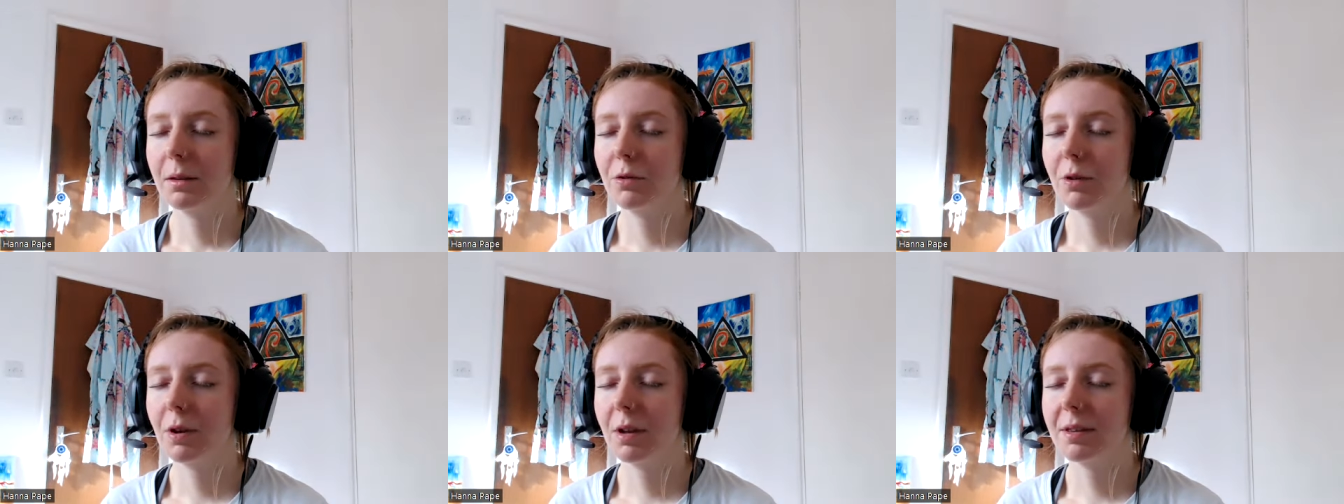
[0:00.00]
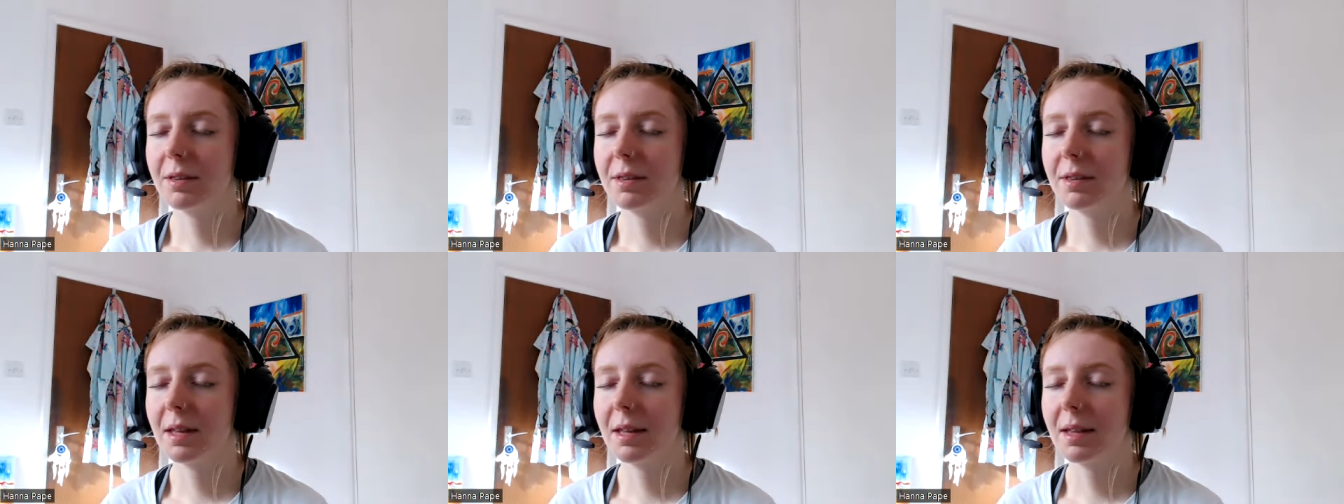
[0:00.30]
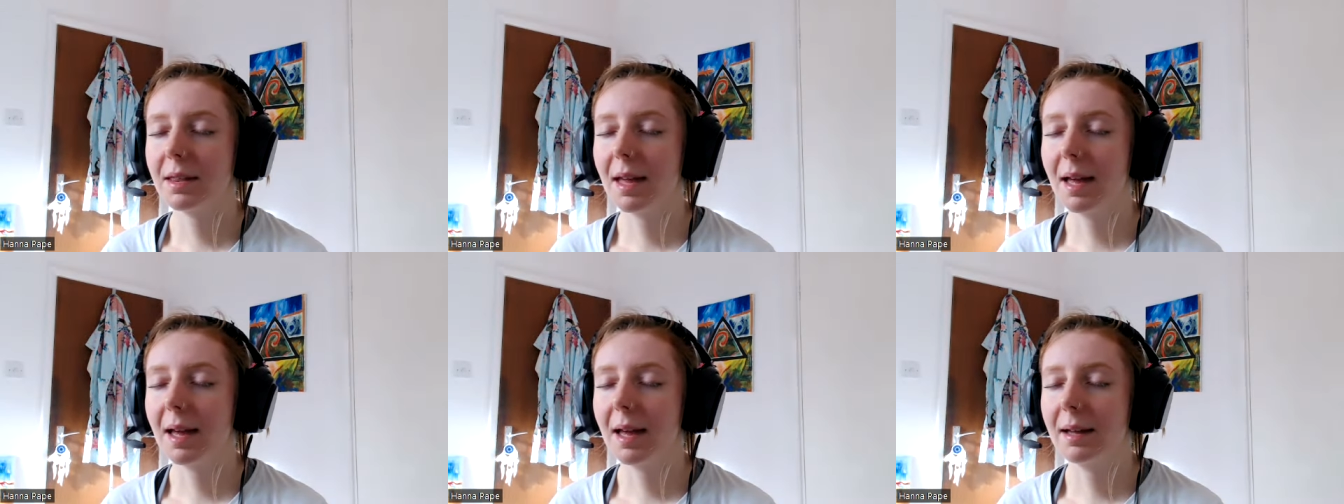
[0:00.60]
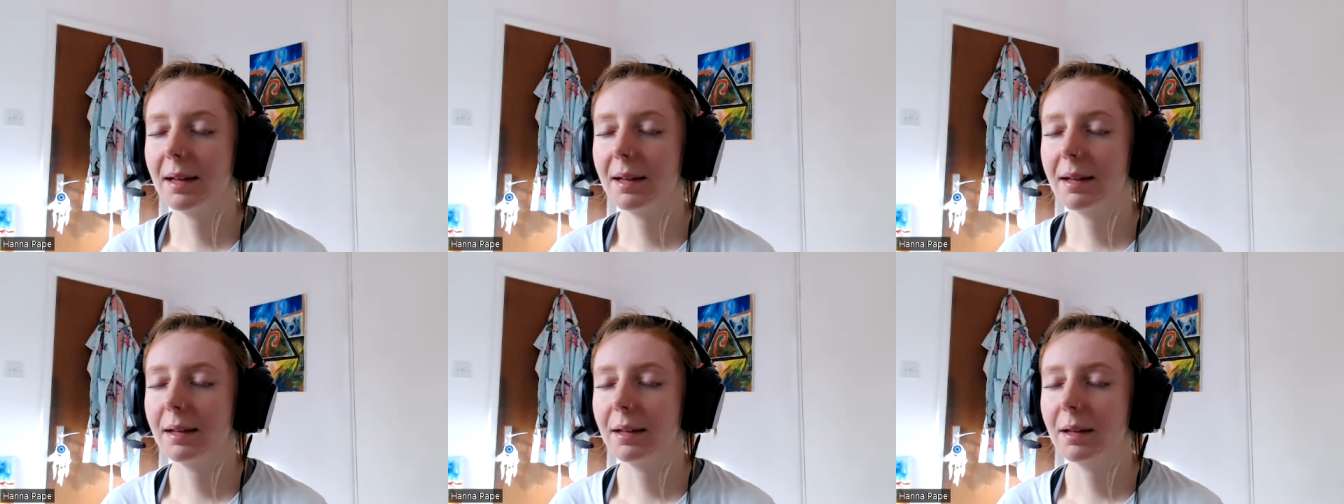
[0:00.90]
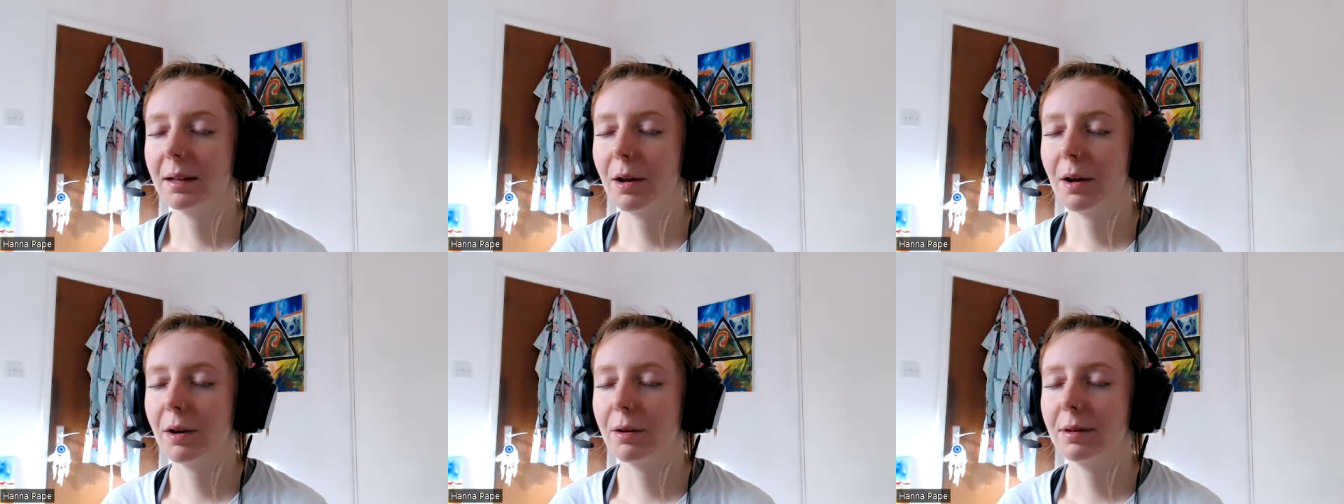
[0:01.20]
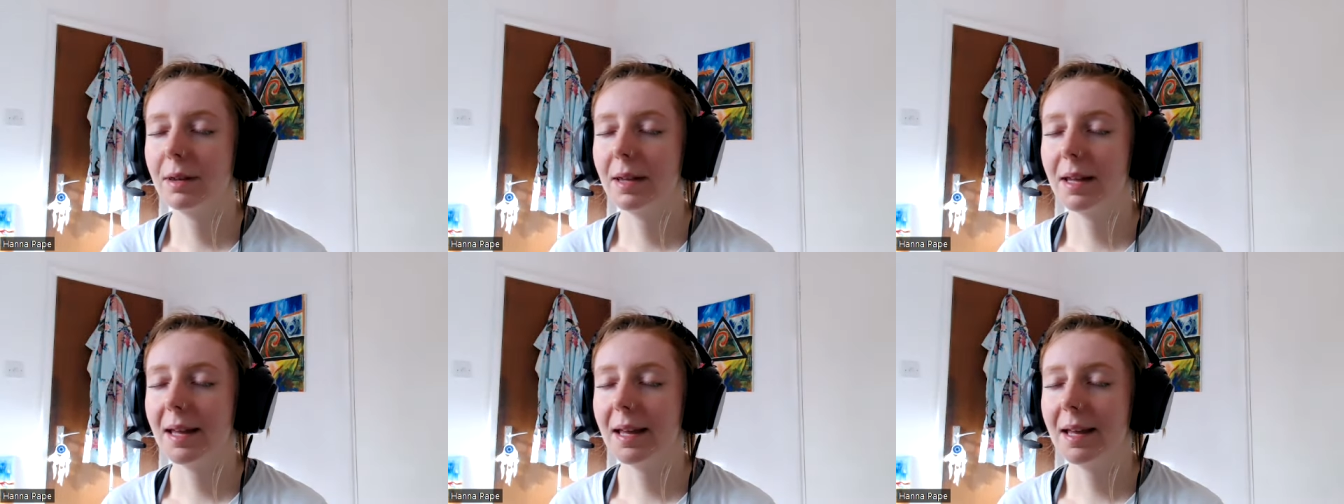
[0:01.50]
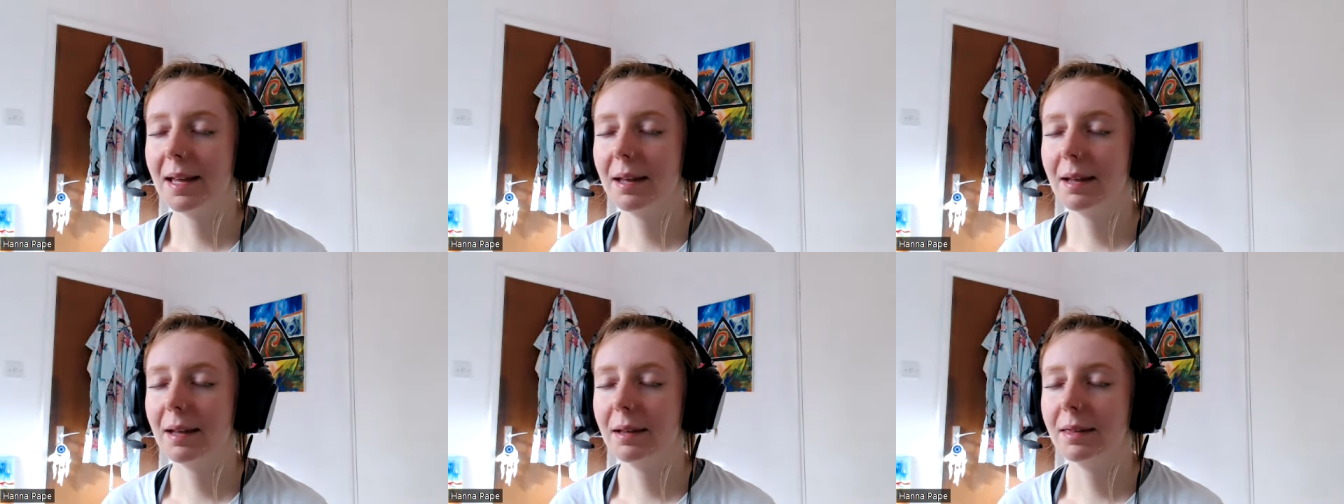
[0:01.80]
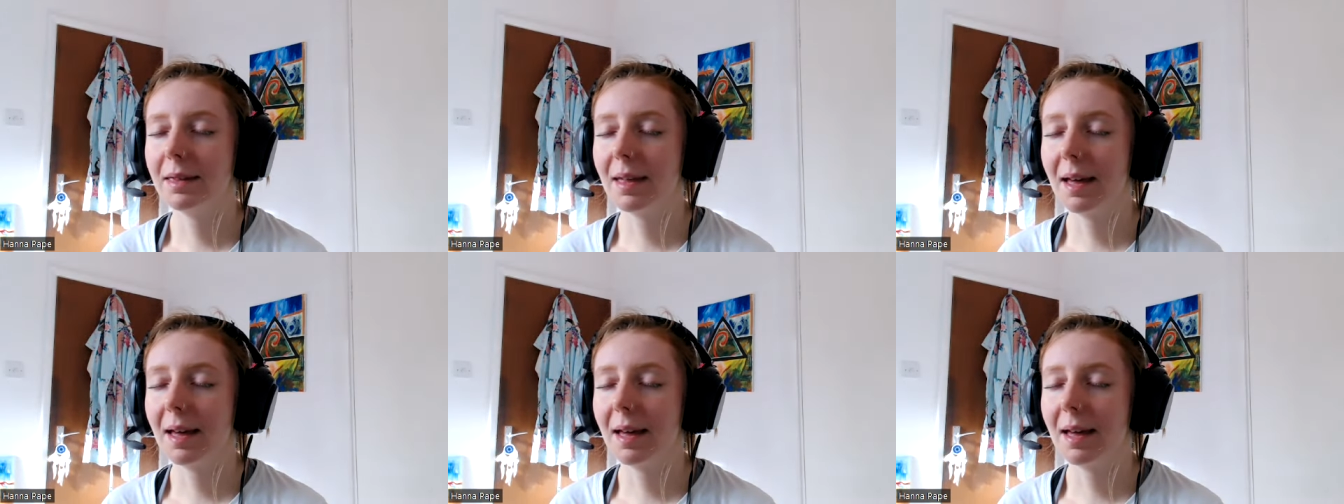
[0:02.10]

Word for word: Trusting that only